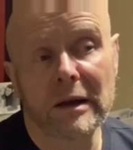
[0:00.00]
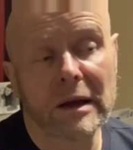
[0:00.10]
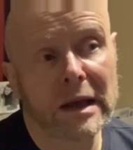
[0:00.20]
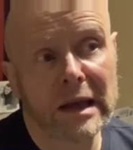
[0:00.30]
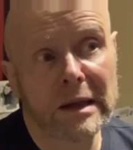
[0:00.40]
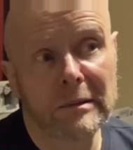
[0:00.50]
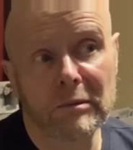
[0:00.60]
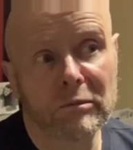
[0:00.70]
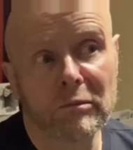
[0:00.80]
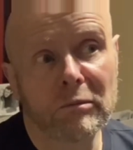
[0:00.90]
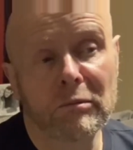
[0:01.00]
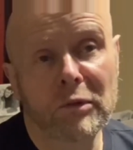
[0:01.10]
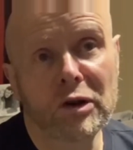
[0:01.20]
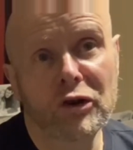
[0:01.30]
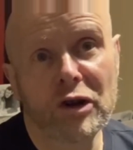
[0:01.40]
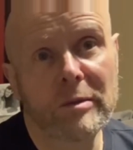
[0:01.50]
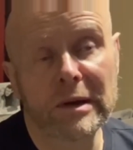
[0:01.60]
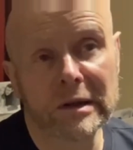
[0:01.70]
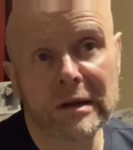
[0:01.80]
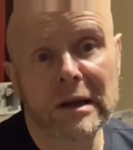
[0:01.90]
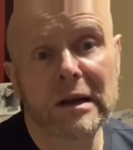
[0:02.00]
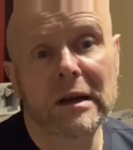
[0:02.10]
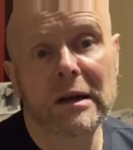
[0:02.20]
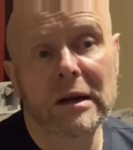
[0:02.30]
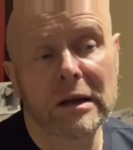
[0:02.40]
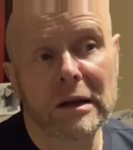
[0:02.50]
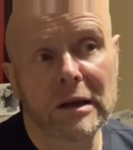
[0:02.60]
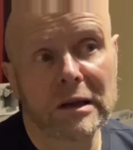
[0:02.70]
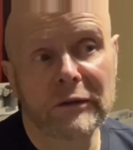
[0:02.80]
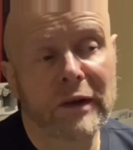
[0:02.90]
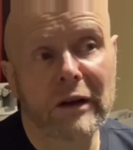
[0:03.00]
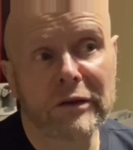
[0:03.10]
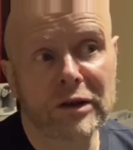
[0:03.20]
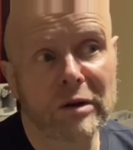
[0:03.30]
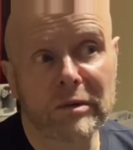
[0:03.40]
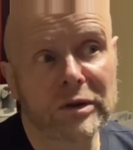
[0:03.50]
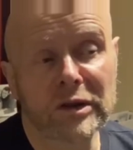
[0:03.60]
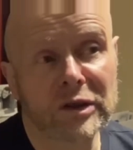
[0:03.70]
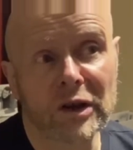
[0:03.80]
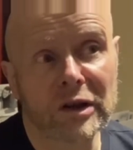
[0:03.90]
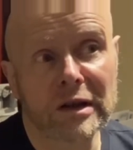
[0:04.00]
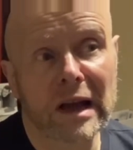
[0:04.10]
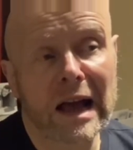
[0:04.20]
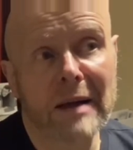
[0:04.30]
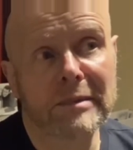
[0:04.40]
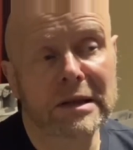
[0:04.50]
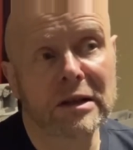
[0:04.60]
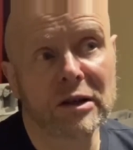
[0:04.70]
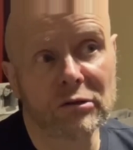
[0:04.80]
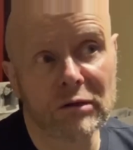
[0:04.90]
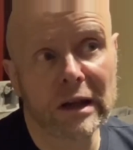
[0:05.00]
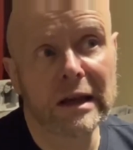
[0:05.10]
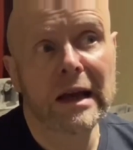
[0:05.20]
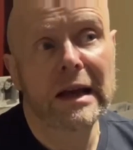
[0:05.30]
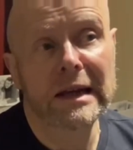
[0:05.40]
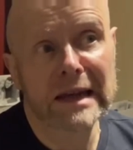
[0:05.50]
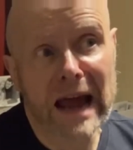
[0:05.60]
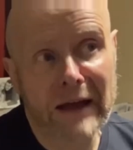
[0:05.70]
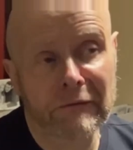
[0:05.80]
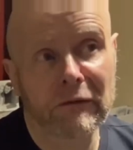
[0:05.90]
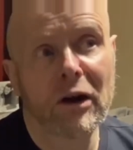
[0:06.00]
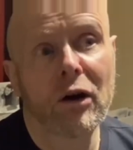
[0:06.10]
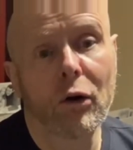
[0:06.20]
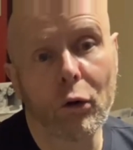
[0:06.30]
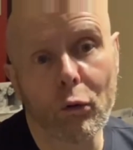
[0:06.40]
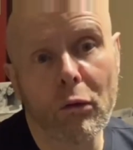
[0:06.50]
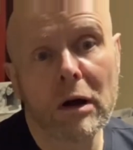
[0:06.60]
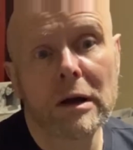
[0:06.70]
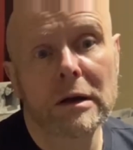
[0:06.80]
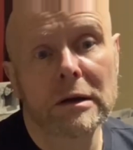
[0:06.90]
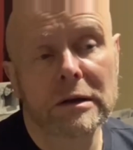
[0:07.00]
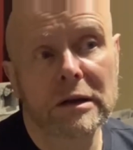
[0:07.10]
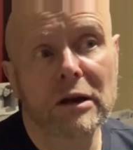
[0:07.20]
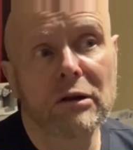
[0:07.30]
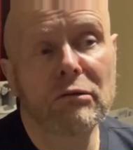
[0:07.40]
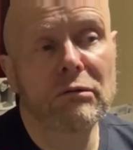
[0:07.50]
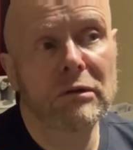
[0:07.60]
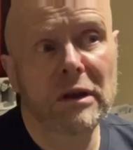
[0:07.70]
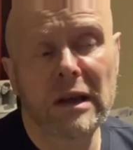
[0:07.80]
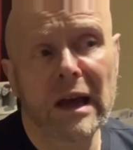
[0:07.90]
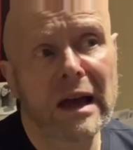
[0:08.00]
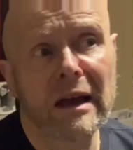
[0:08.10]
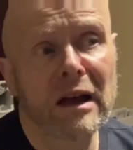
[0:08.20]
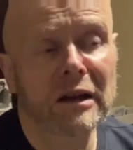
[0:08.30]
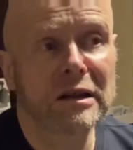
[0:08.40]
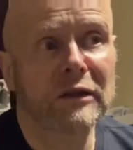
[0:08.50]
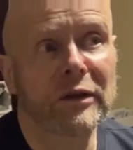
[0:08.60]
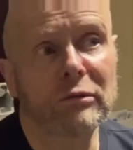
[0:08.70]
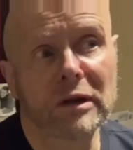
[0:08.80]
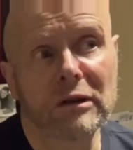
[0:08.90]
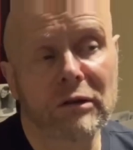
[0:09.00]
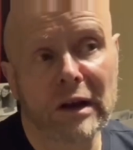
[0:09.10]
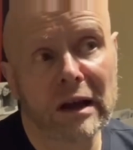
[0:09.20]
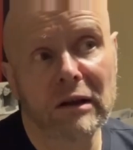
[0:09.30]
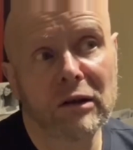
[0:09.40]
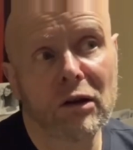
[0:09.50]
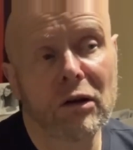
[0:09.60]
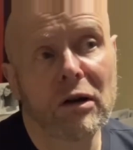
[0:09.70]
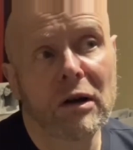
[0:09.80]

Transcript: he contributed, as far as I'm concerned, absolutely naff all. So, yeah, Huddersfield didn't create a lot.